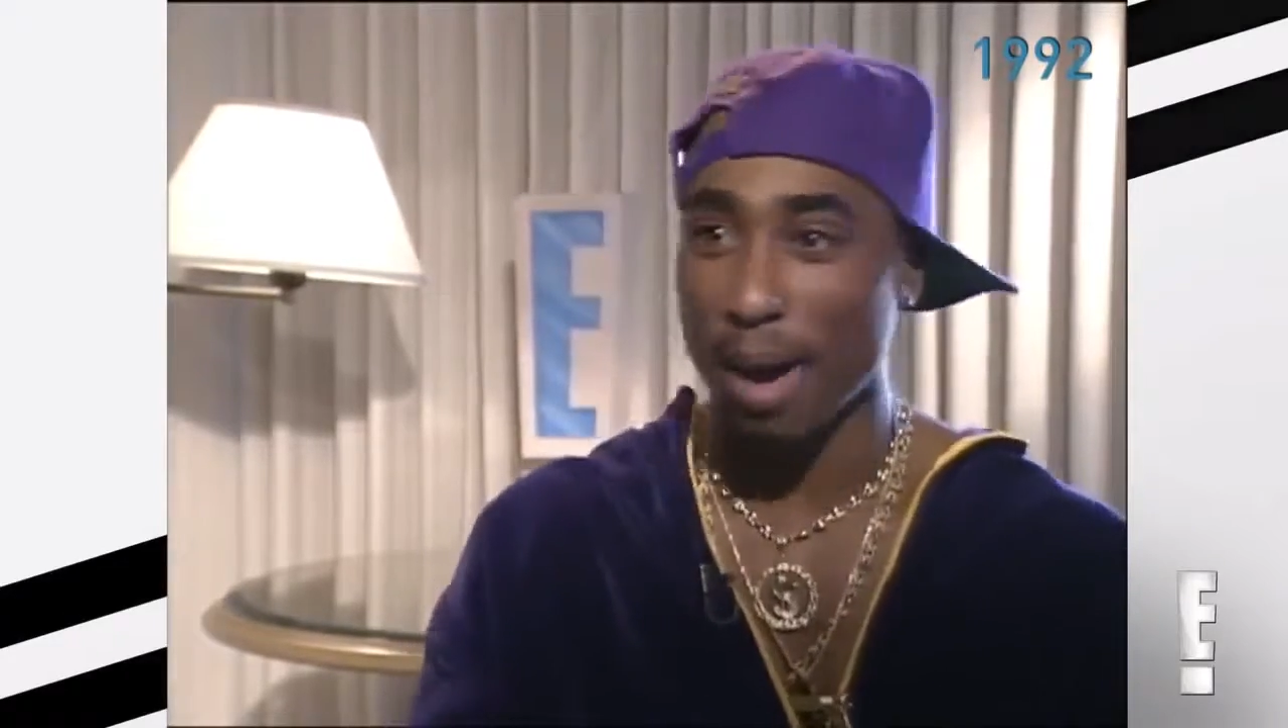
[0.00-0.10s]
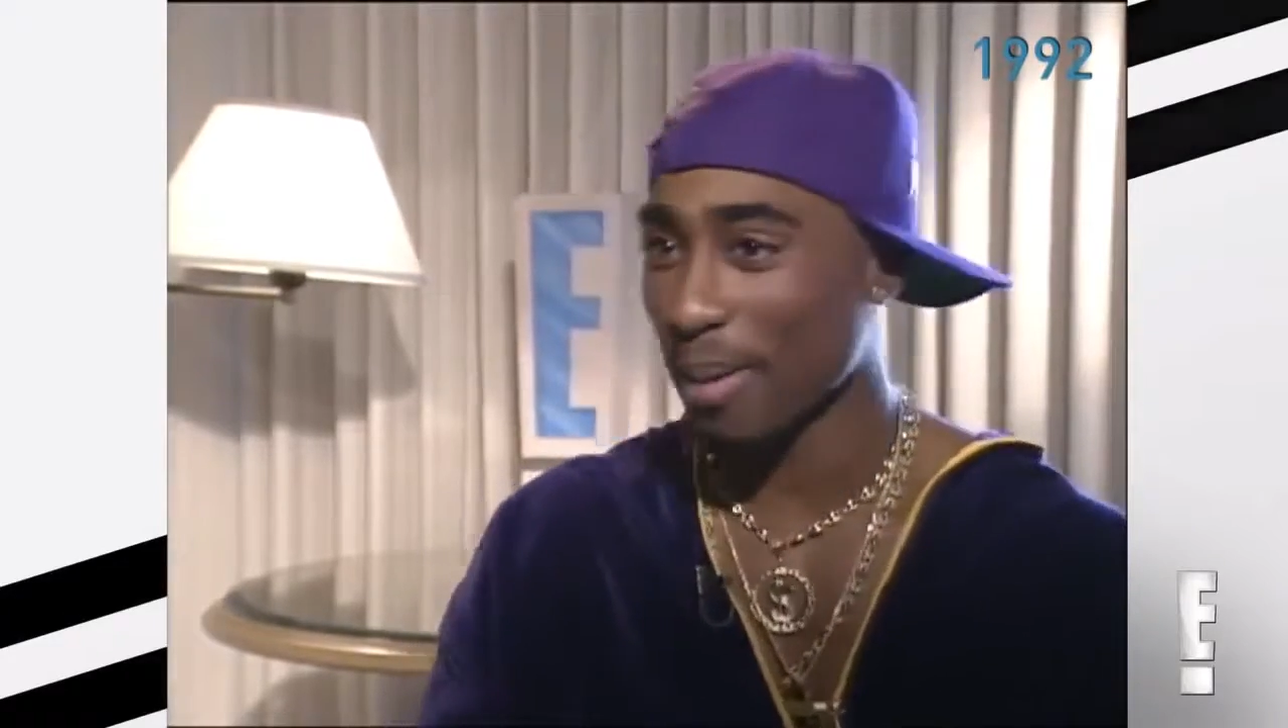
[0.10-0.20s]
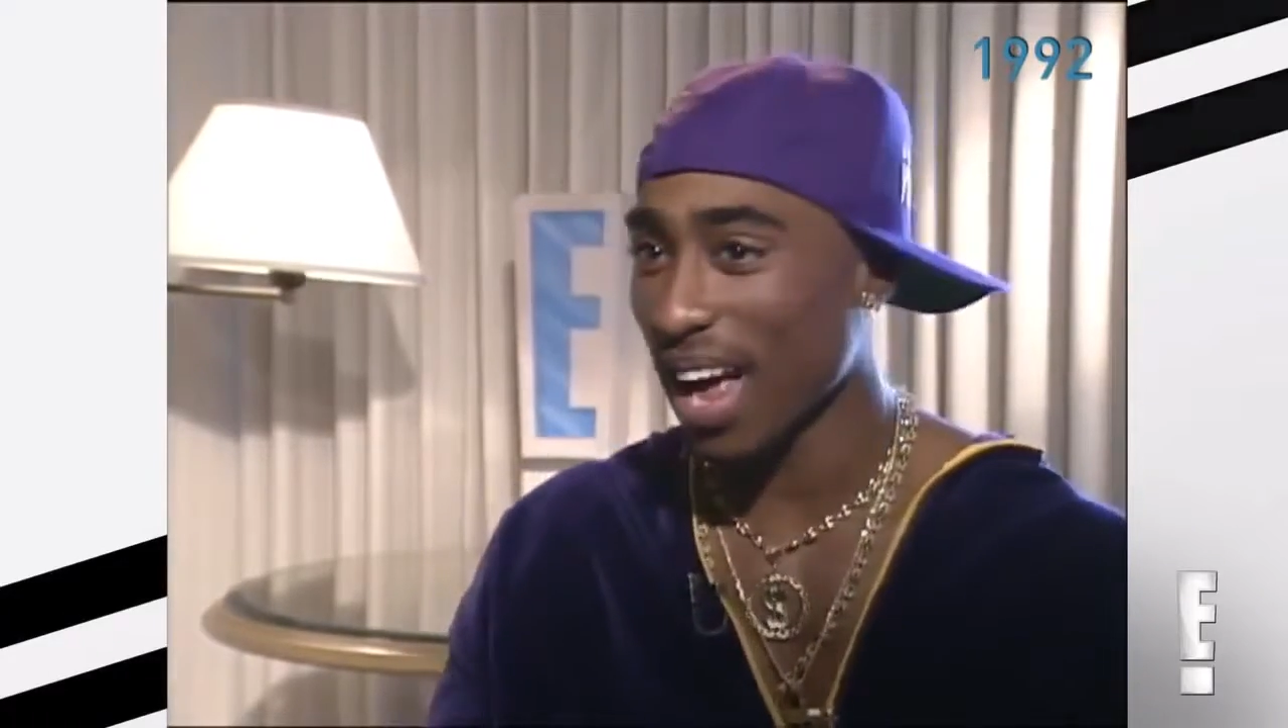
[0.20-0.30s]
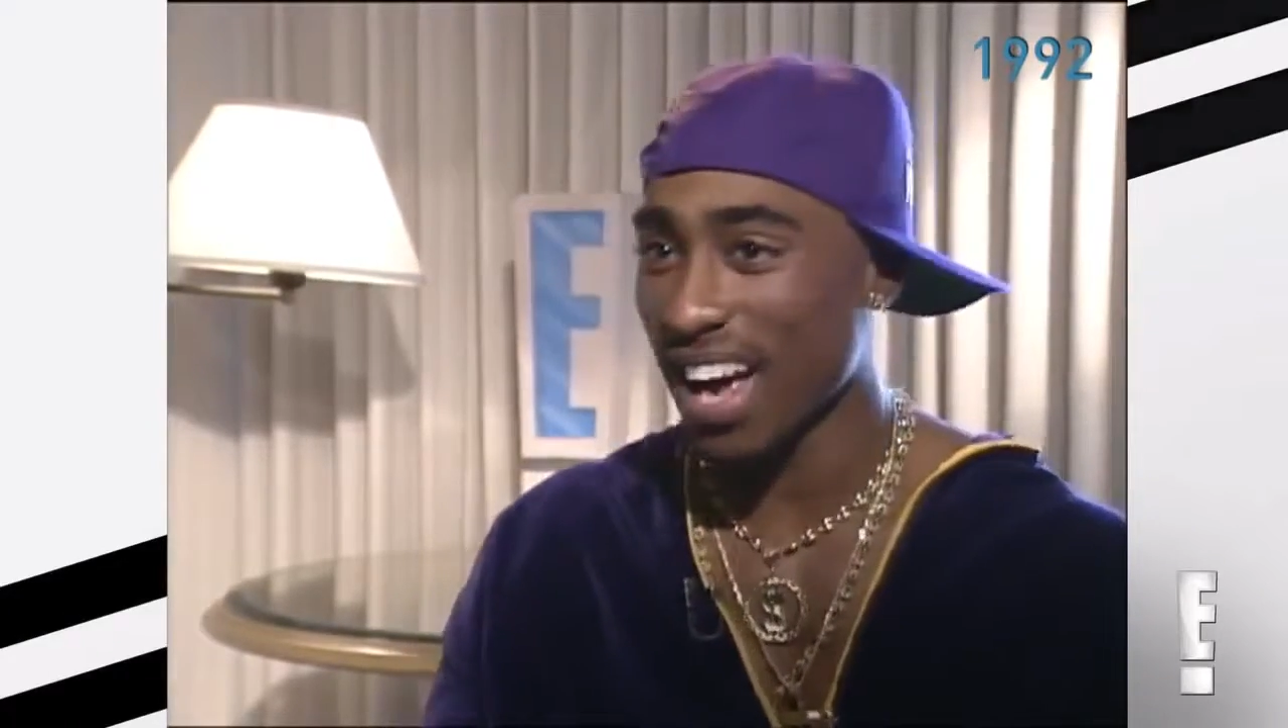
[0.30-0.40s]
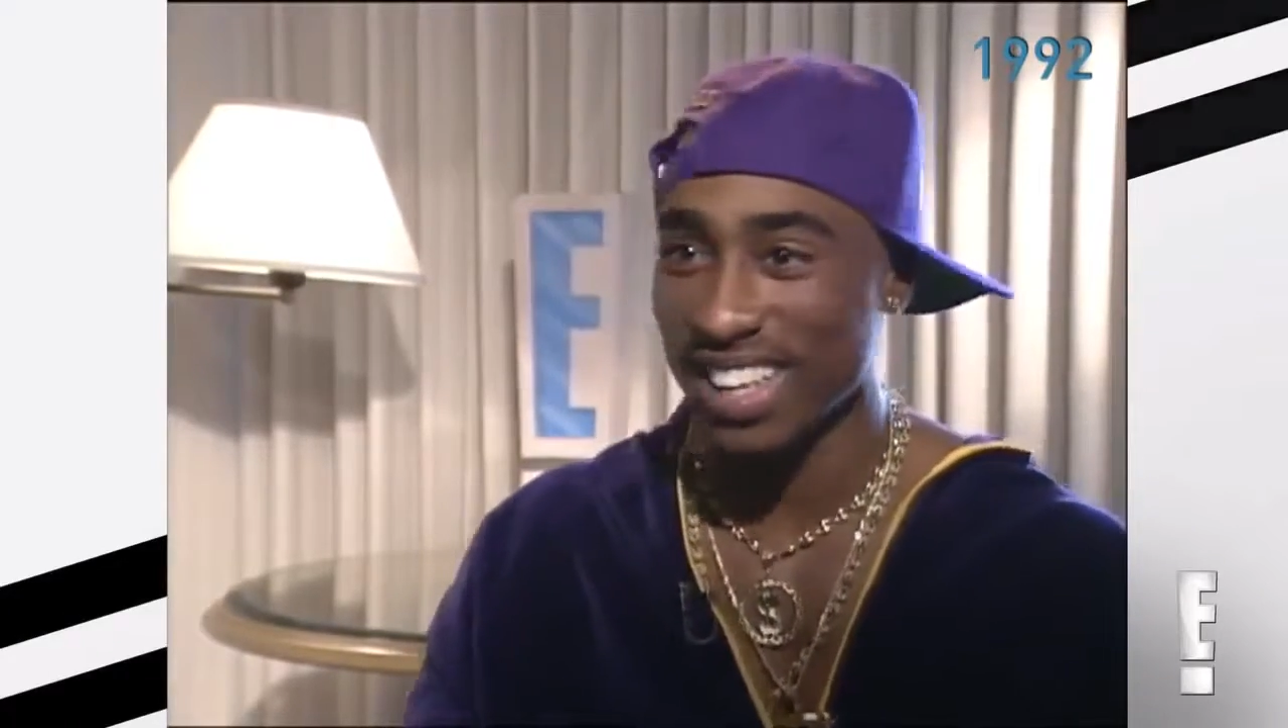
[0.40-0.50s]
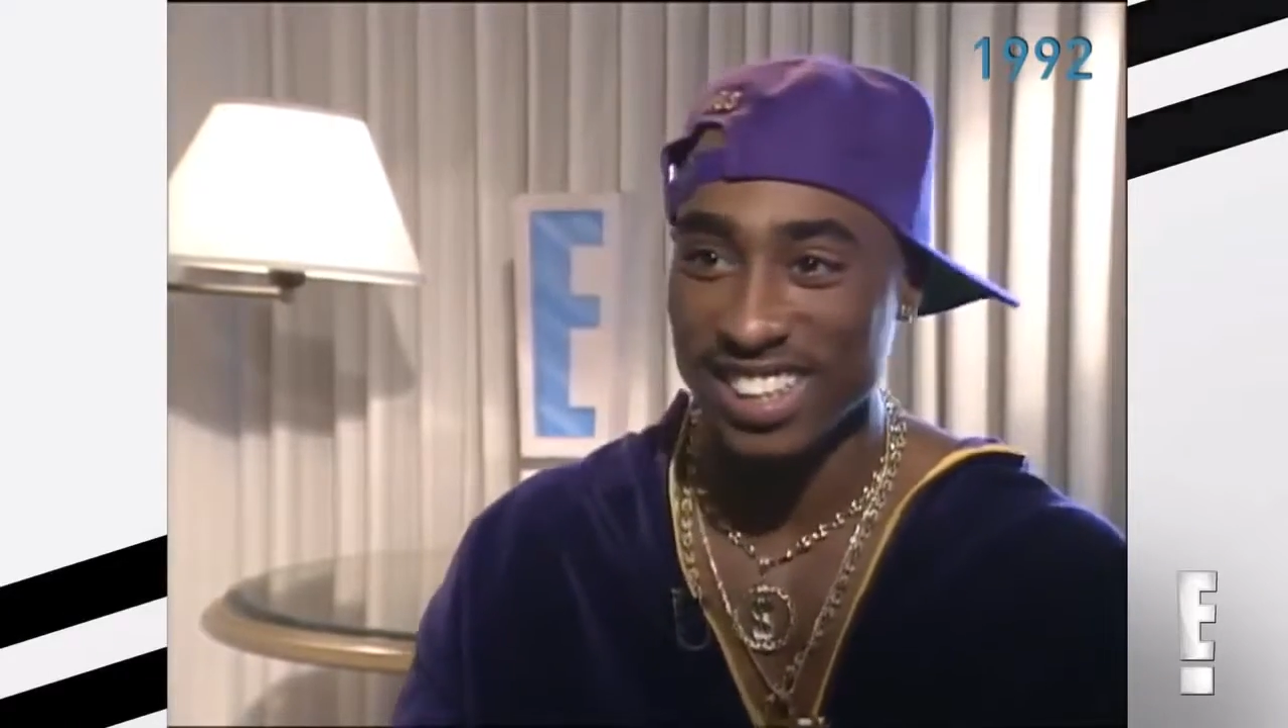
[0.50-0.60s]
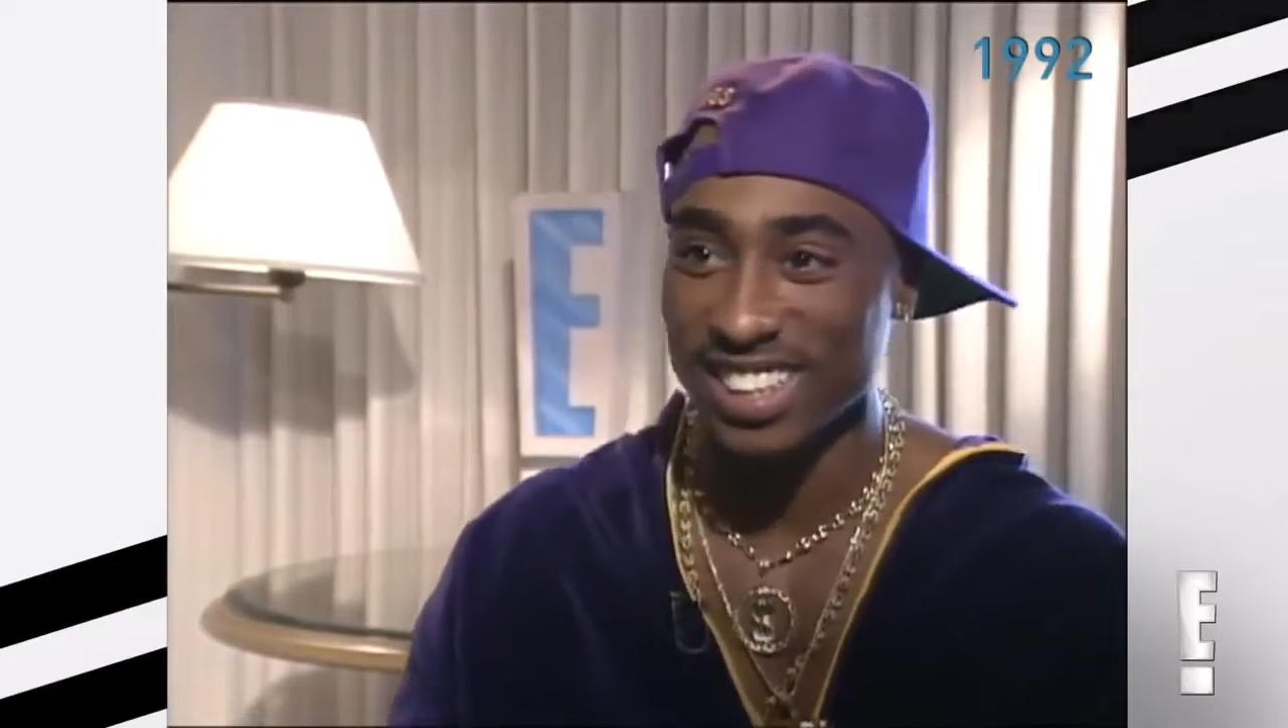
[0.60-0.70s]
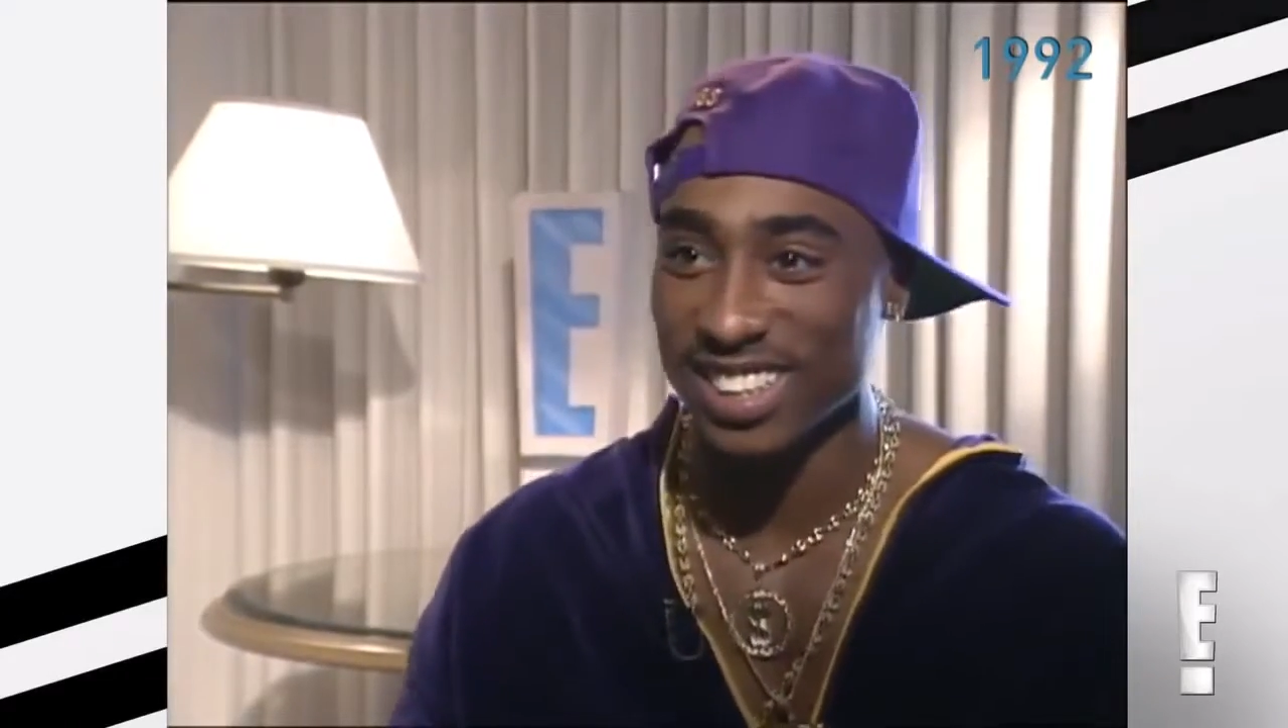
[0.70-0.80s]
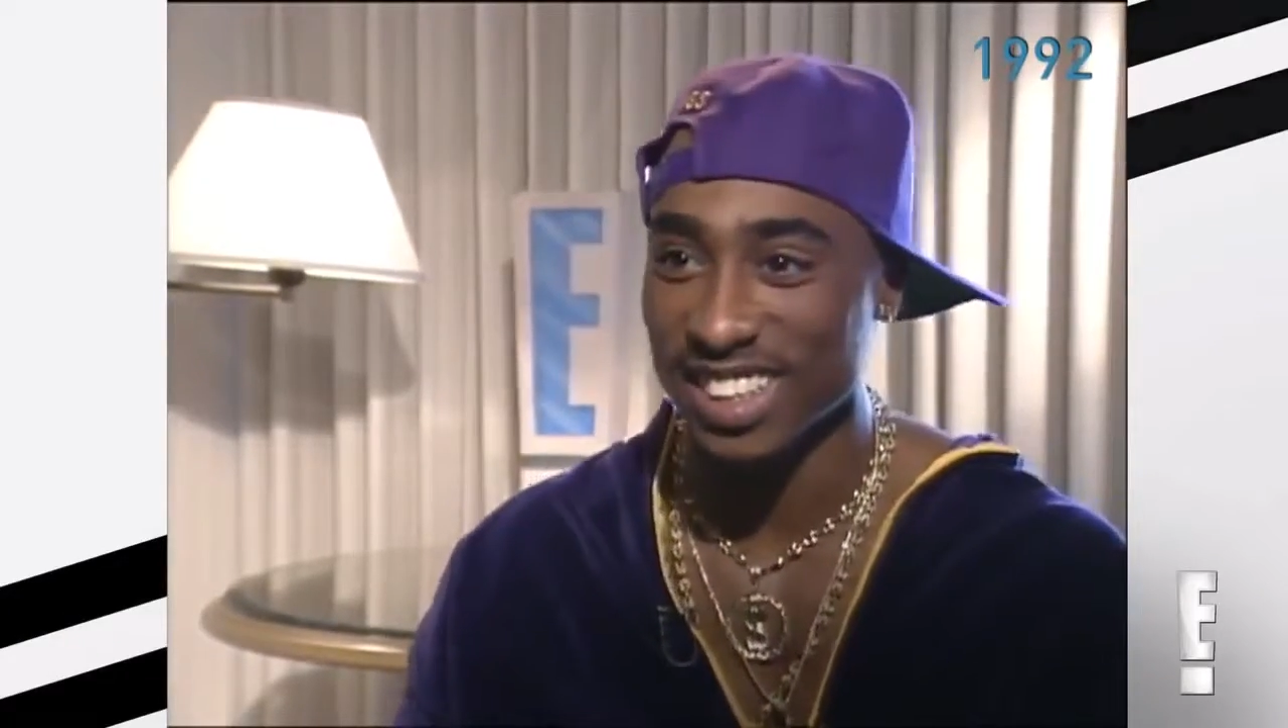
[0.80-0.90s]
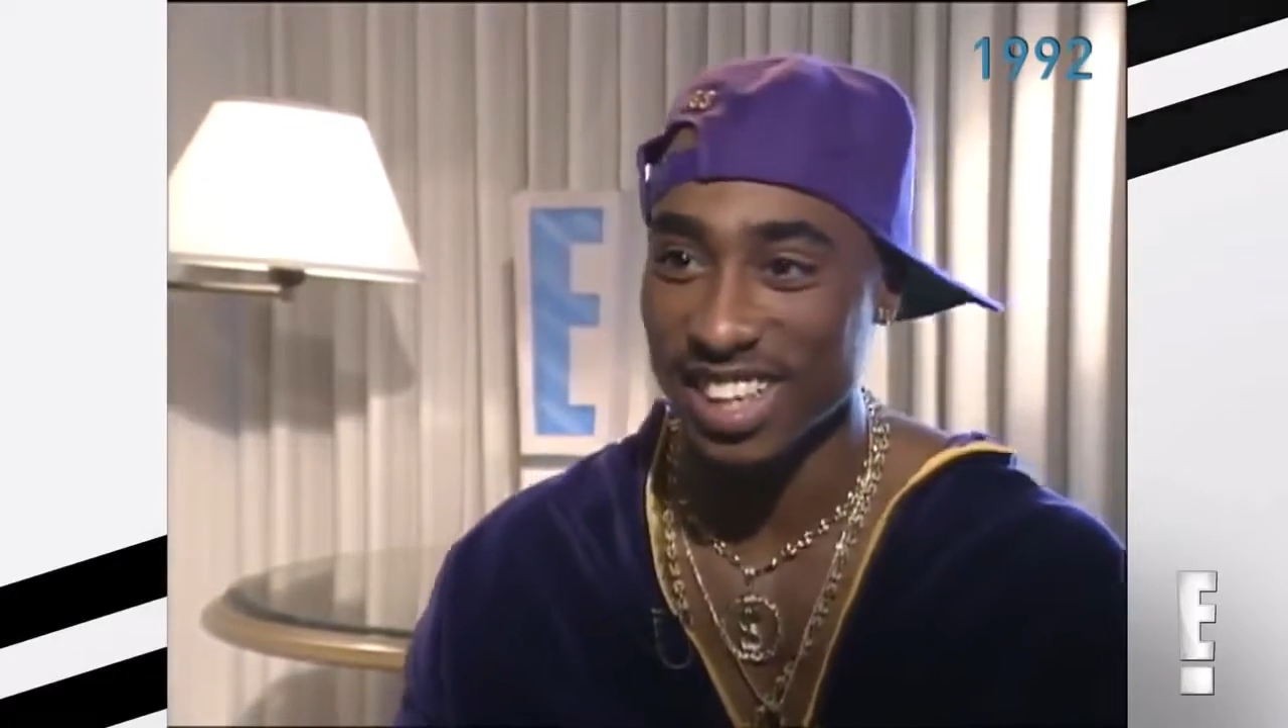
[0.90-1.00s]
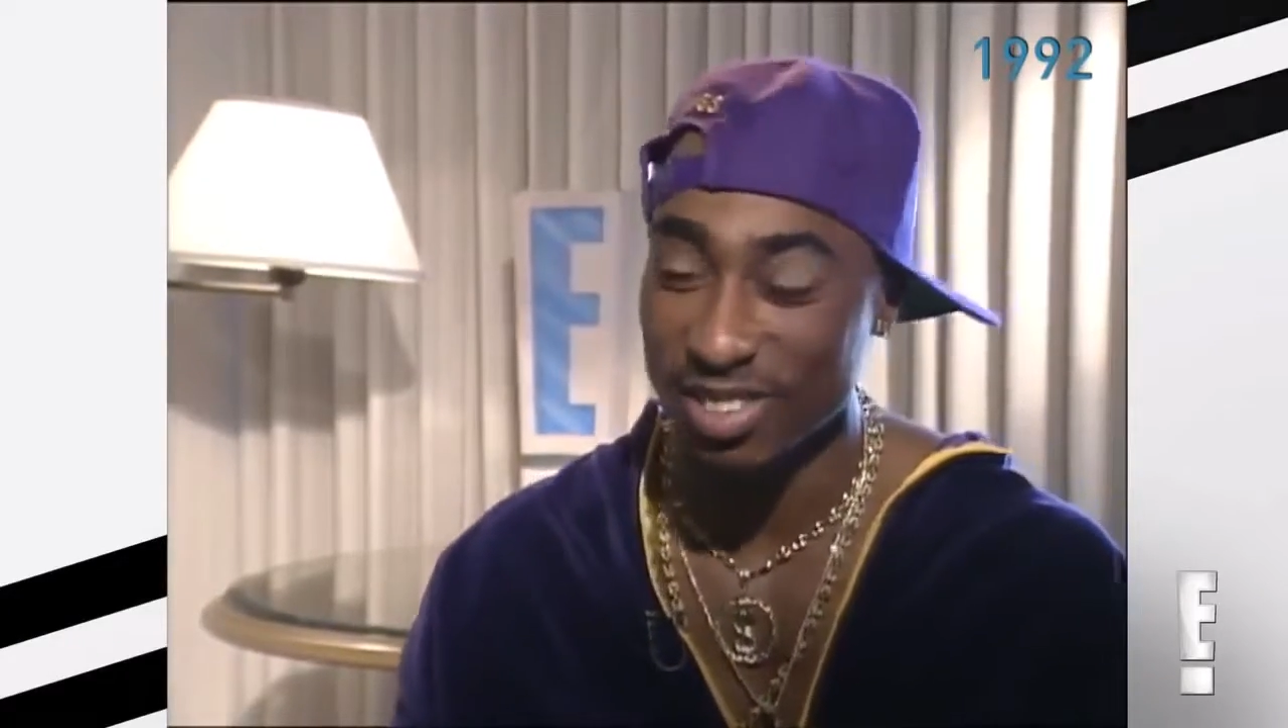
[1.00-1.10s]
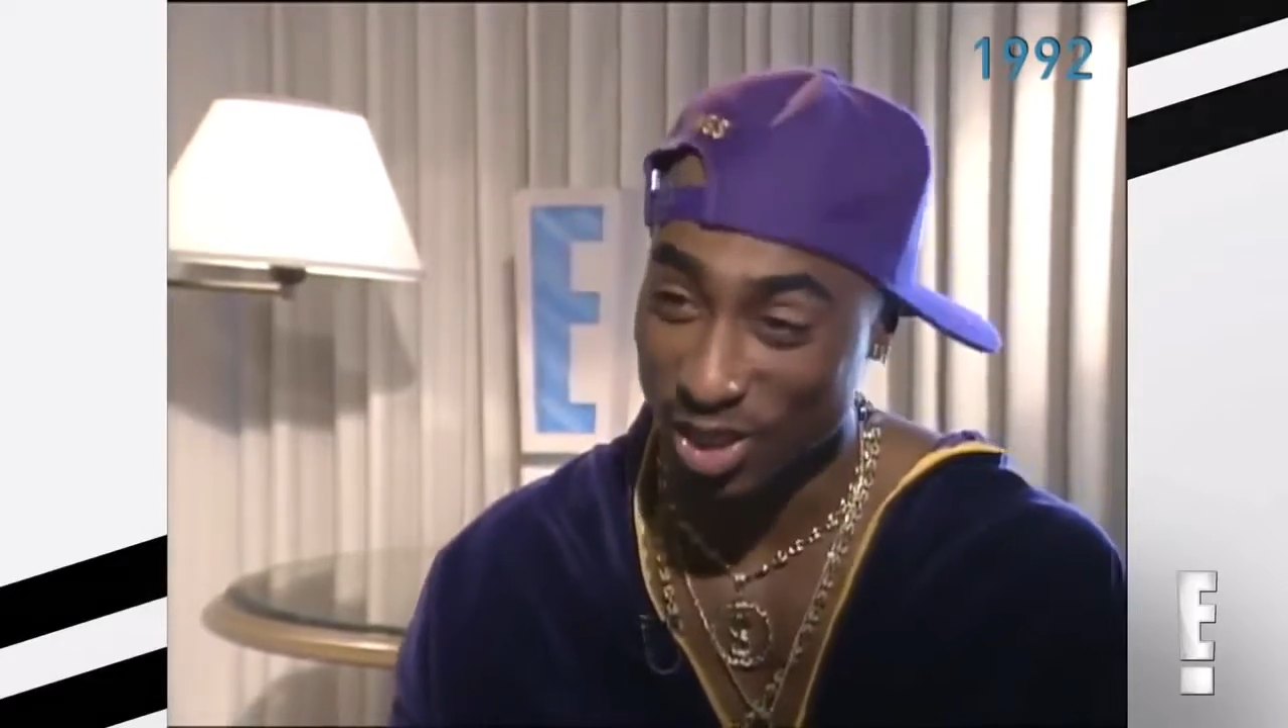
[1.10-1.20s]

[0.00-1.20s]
pow, you know what I'm saying?